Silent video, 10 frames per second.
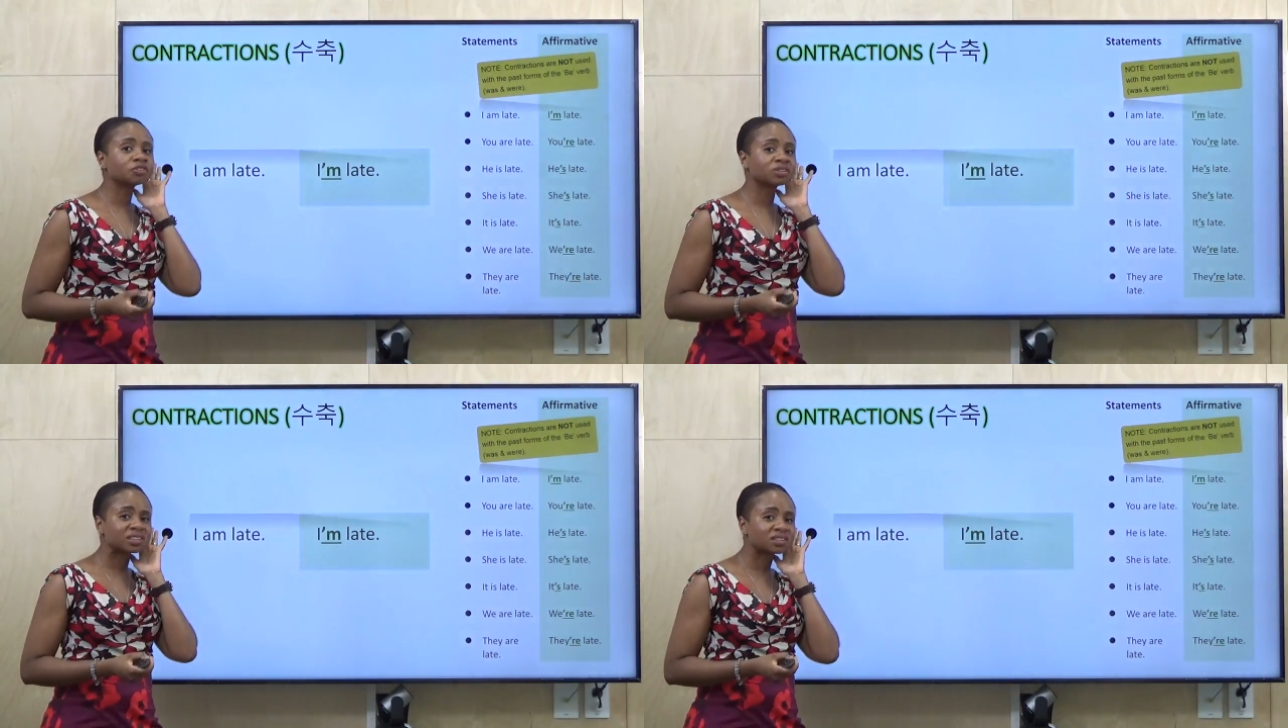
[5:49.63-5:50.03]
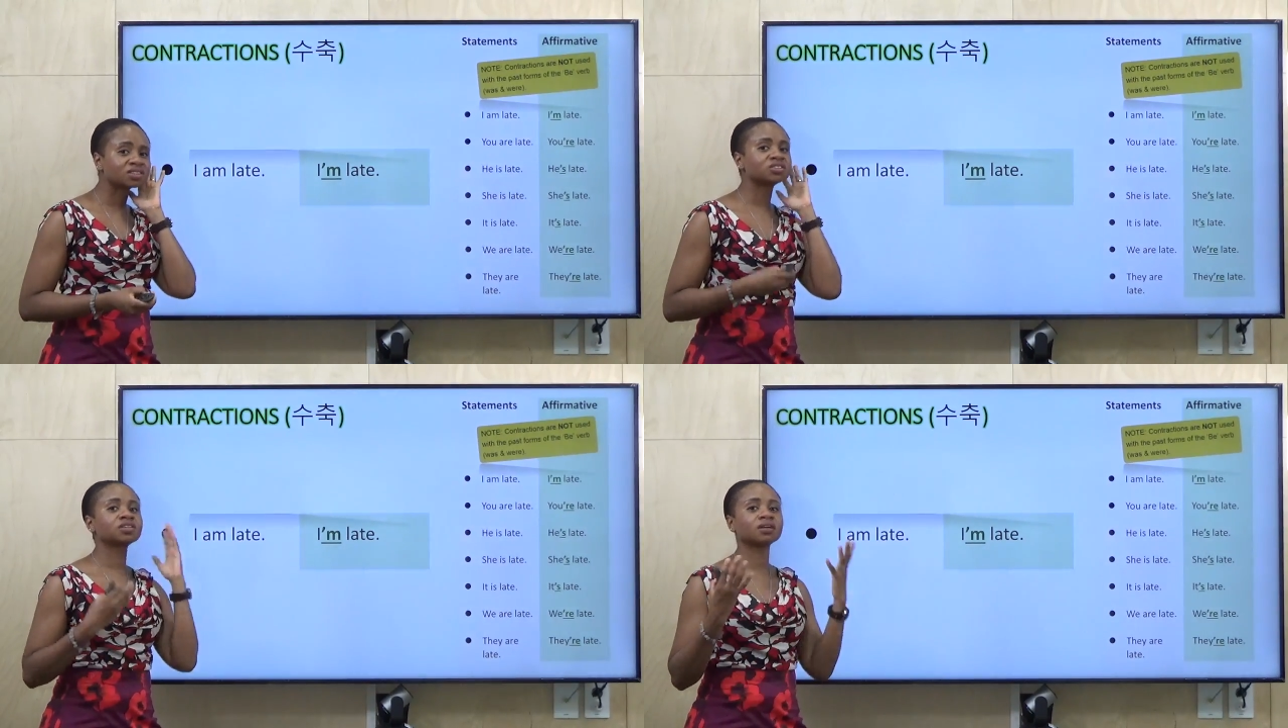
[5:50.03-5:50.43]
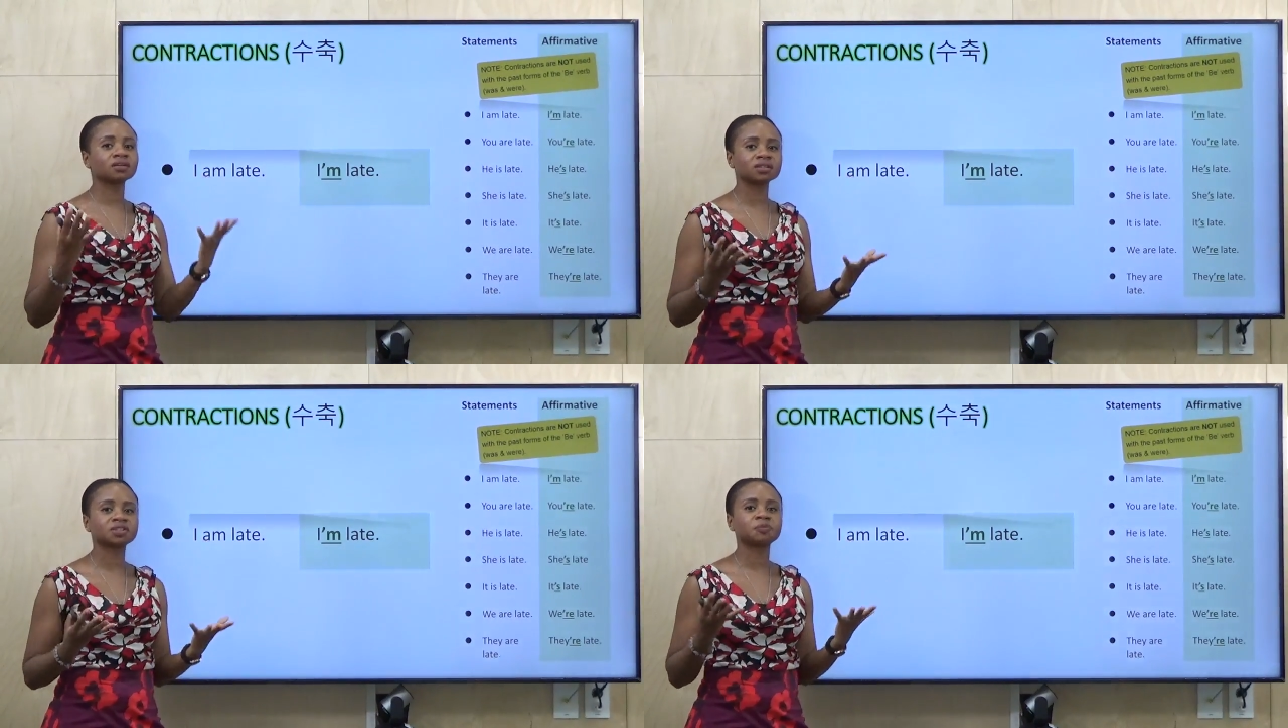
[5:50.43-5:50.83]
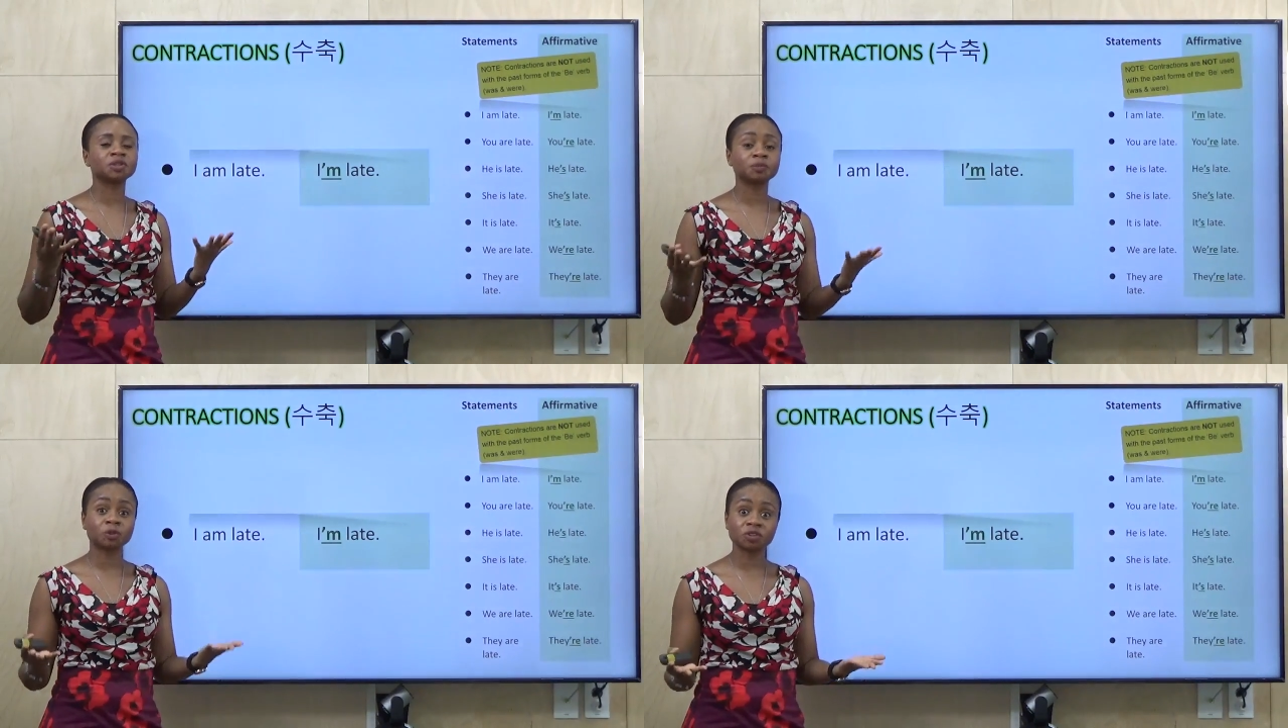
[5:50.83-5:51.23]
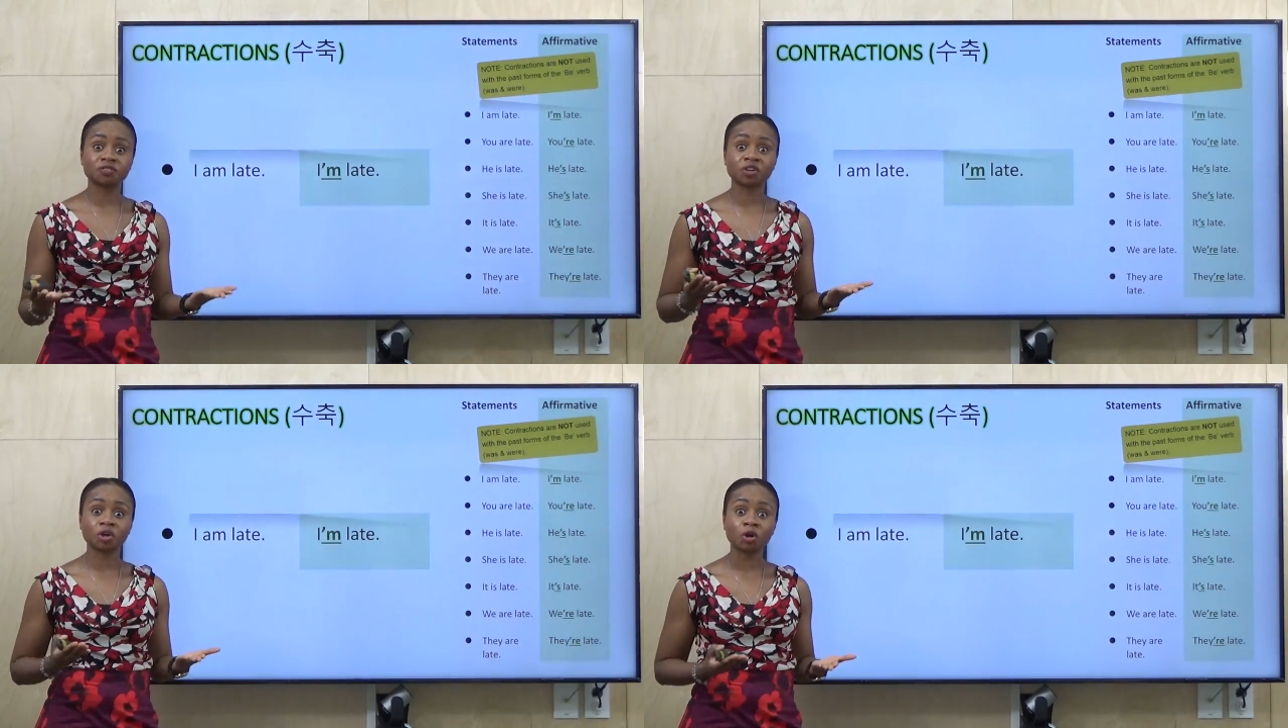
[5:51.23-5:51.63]
you listen to English speakers
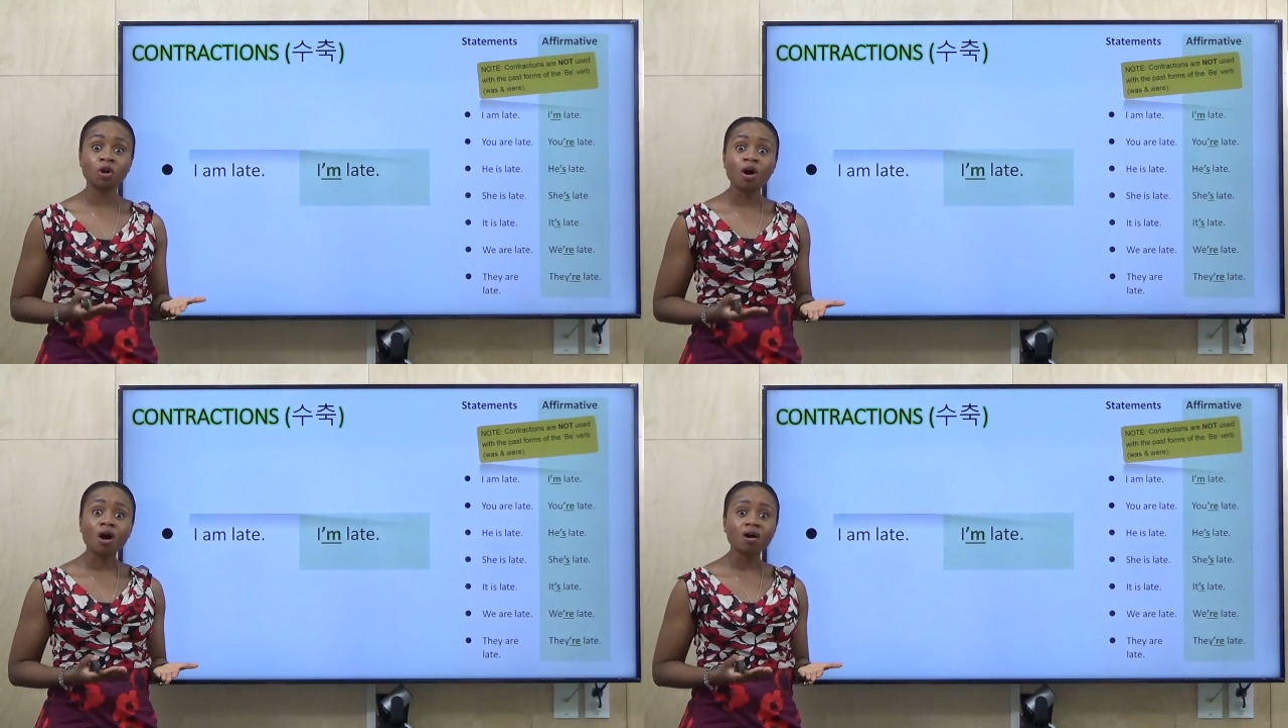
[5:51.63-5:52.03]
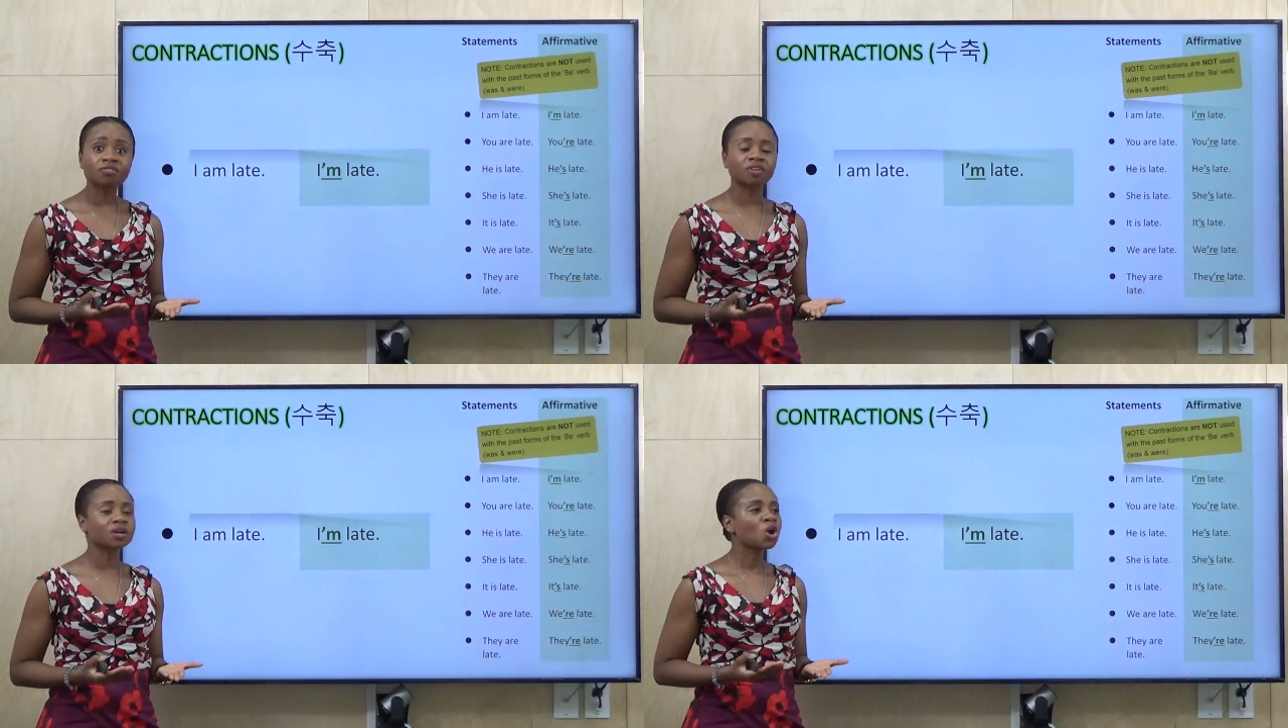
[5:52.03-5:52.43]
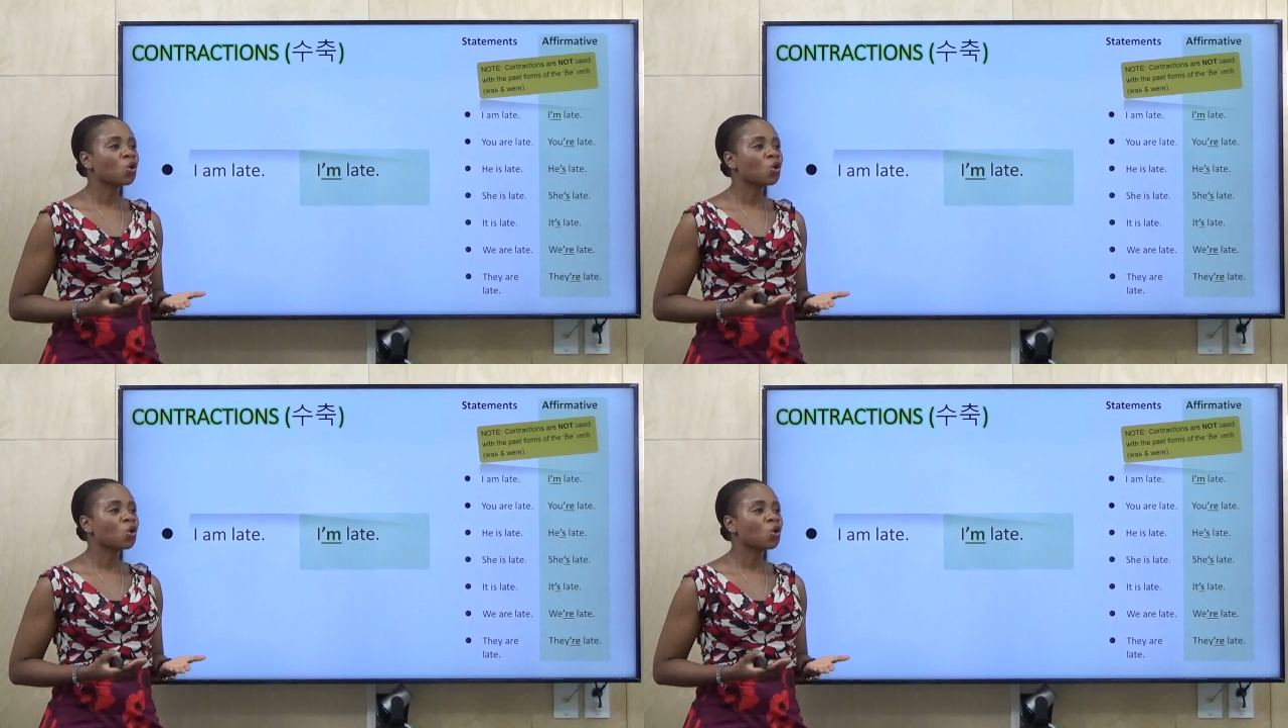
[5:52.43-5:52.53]
very often,